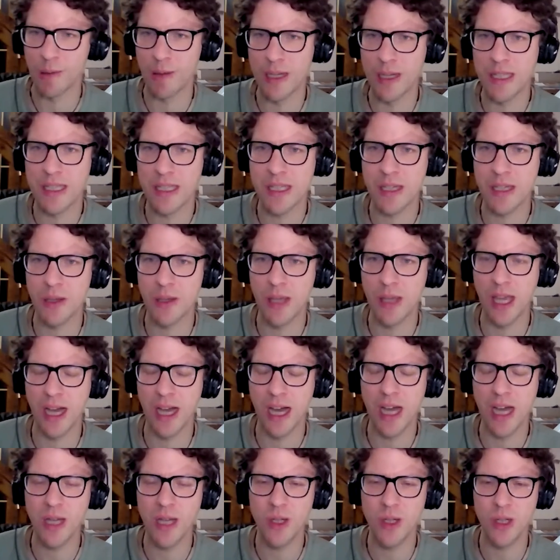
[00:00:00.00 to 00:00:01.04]
rinse. So yeah,
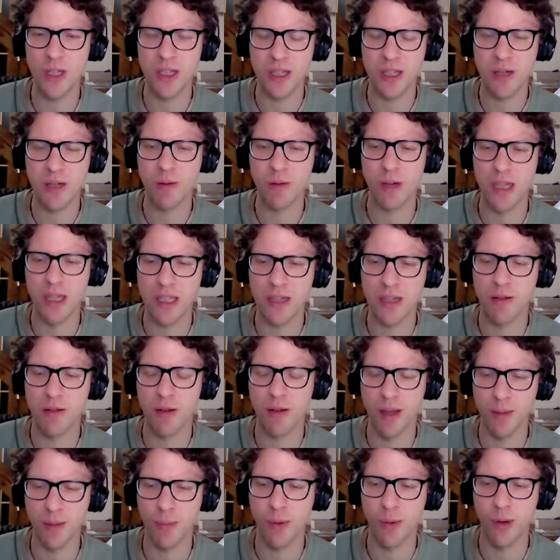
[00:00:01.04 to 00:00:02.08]
hygiene is quite
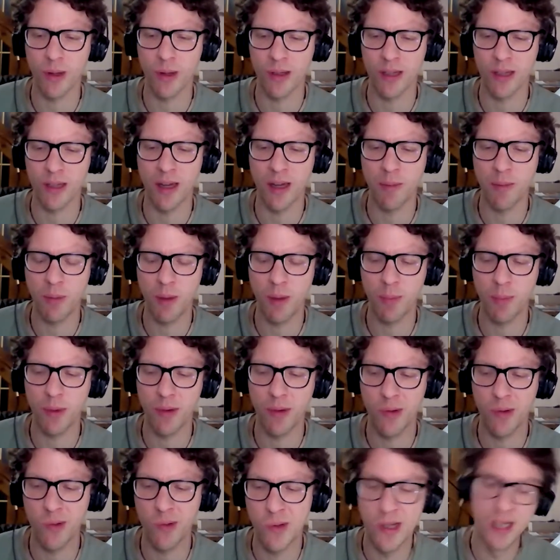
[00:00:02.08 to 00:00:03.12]
important. And in people
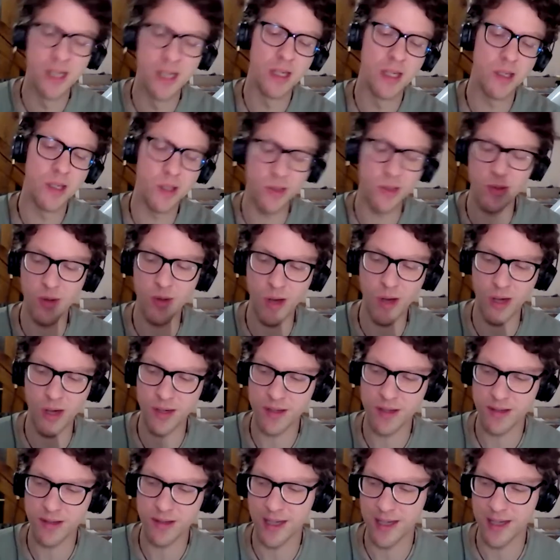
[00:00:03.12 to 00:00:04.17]
who do
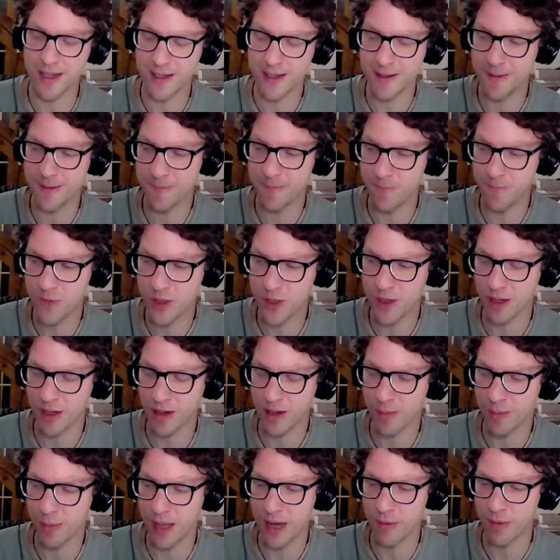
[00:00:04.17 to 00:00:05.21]
not
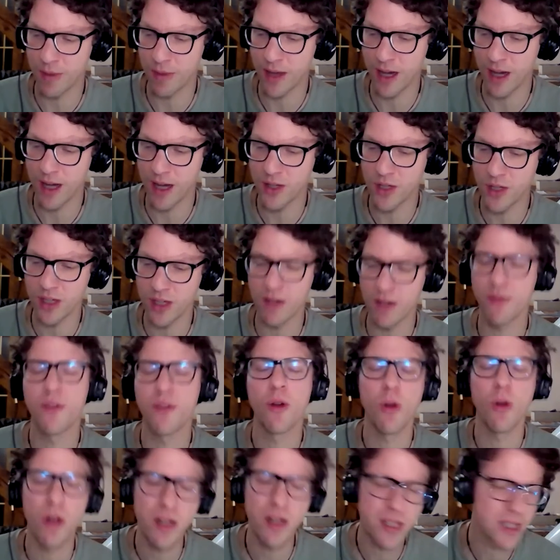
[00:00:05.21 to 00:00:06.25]
comply with hygiene, of
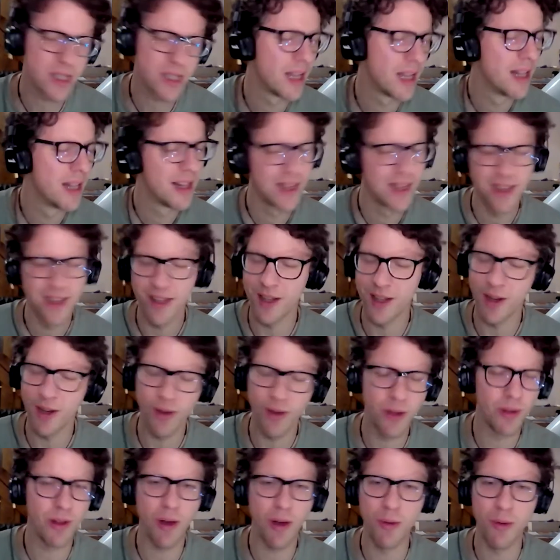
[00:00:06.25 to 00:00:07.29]
course,
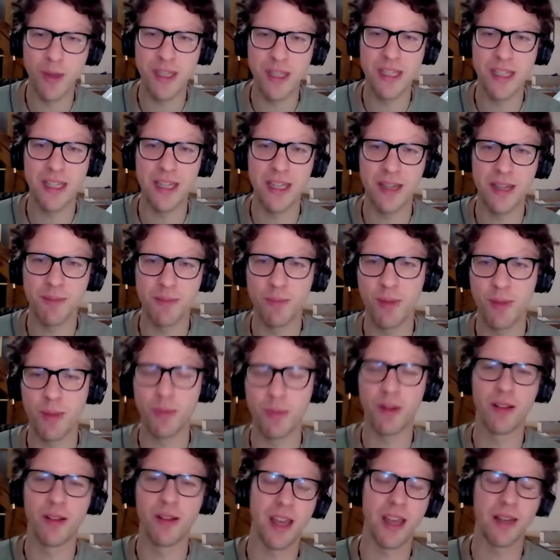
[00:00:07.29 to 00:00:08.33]
you'll always see it.
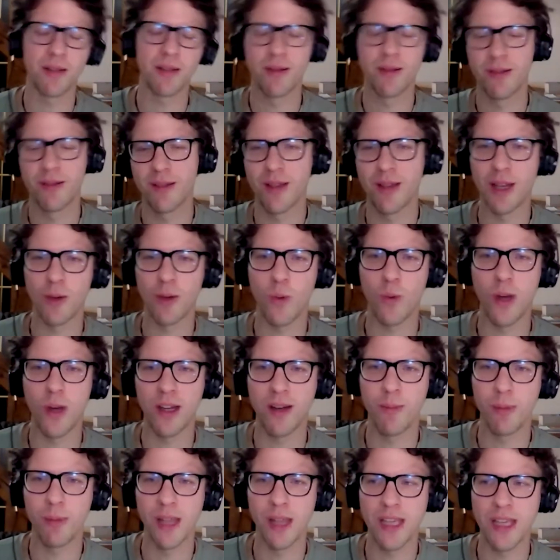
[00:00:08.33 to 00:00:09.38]
People get quite
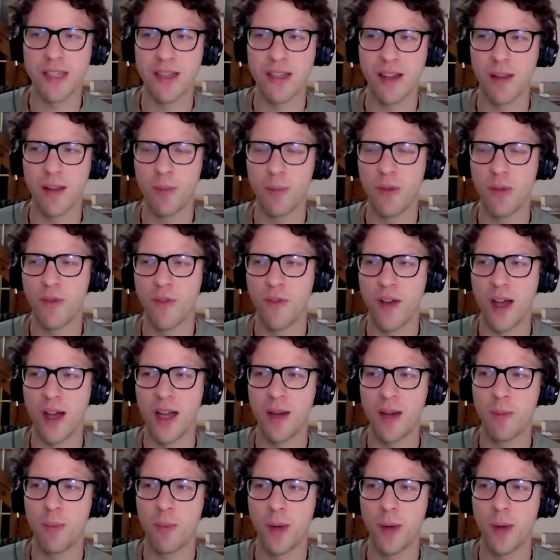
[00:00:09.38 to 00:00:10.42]
complacent, they'll be
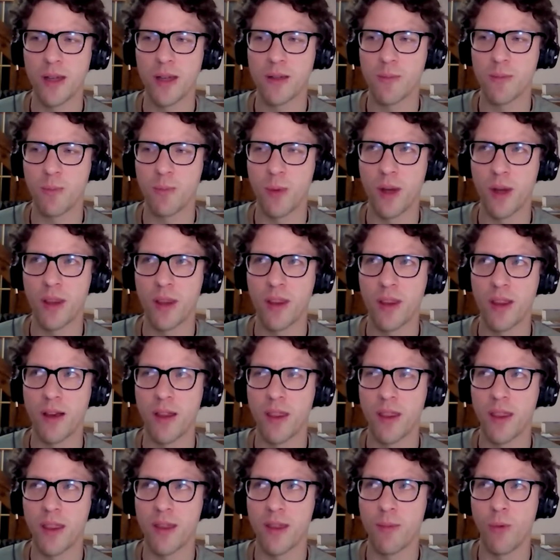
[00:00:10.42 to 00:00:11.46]
fine, but
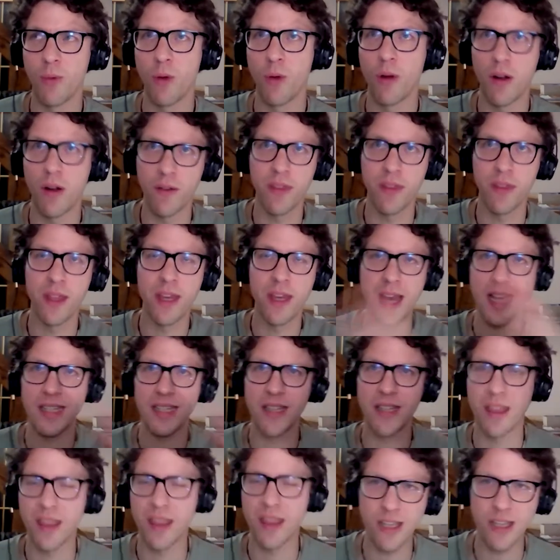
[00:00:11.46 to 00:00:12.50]
the more of the
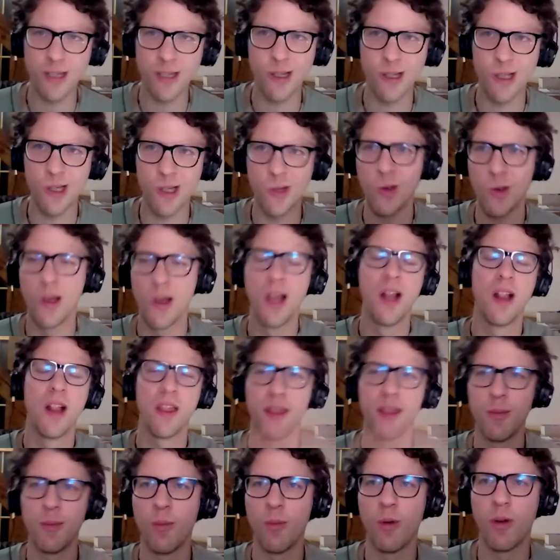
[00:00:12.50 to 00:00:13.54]
nasty things you do,
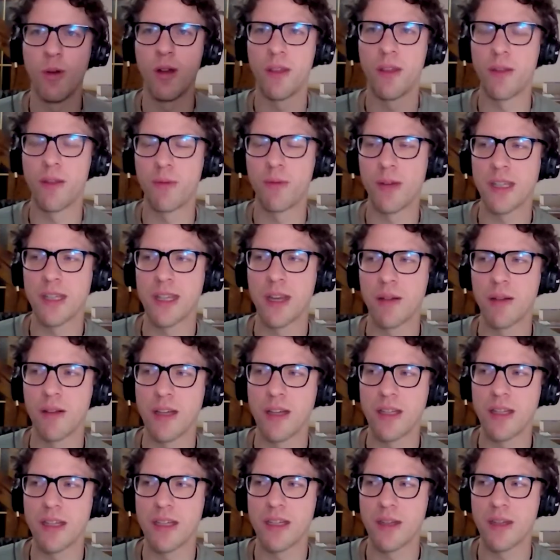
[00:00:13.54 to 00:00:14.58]
the more the risk
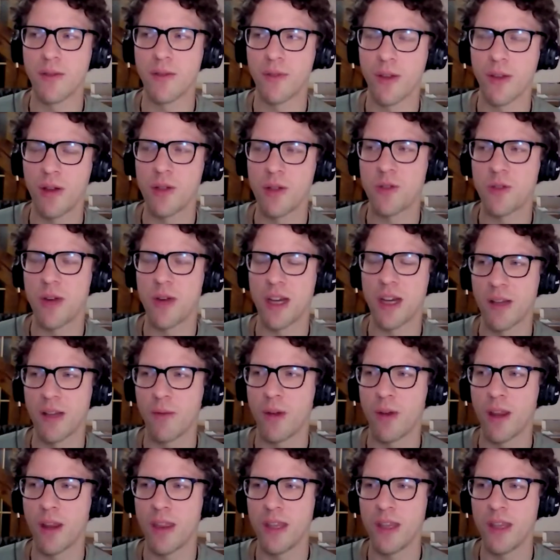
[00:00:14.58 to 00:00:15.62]
increases of contracting one of